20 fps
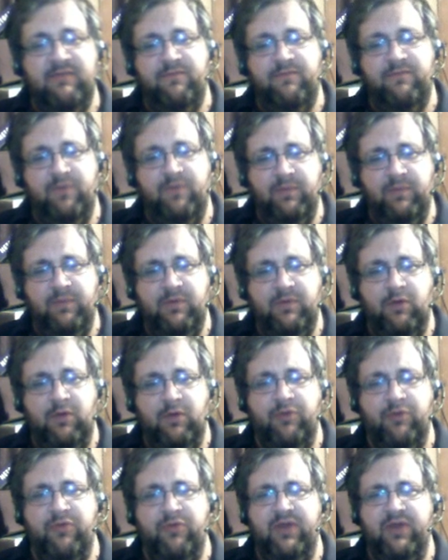from going
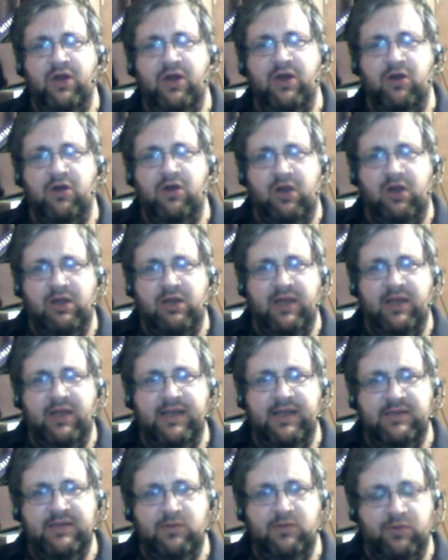through the Arc
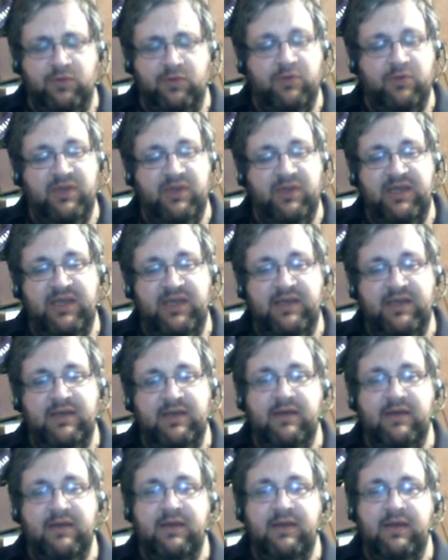client or through the
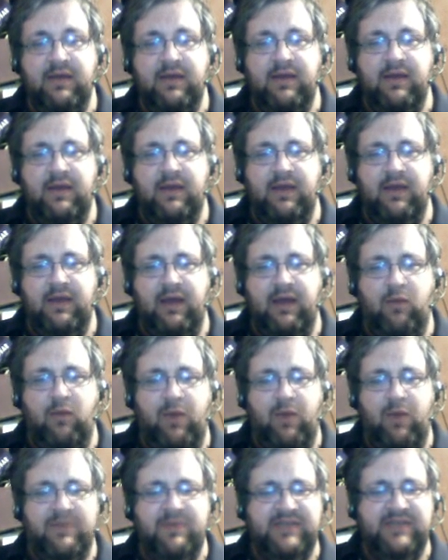
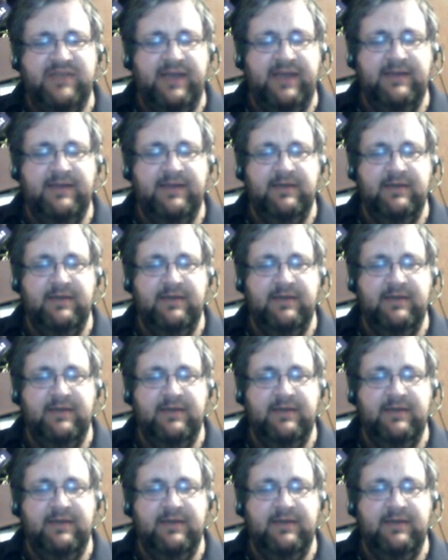website.